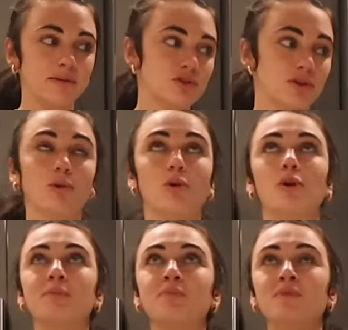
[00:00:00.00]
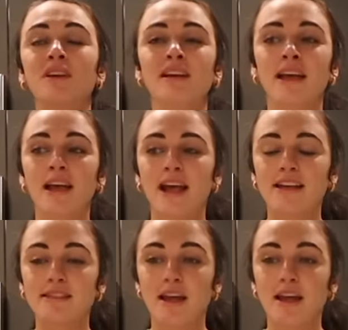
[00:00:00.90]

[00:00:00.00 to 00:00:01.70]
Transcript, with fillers: It was so cool. And